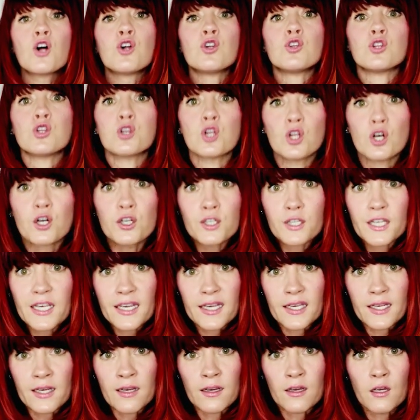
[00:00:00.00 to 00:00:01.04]

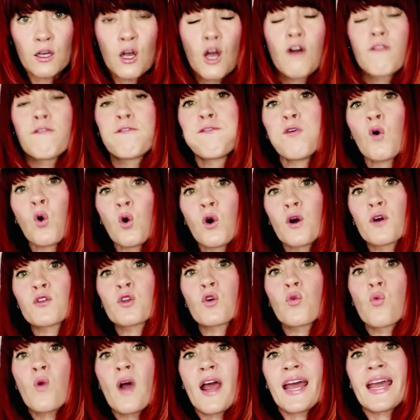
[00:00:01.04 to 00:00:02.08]
looking for
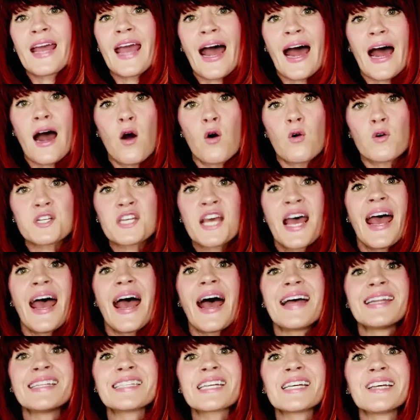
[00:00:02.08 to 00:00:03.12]
the way out
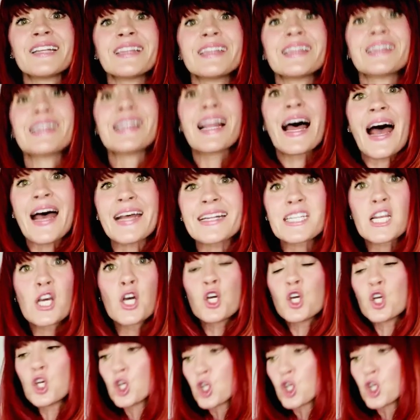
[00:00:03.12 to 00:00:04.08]
and to let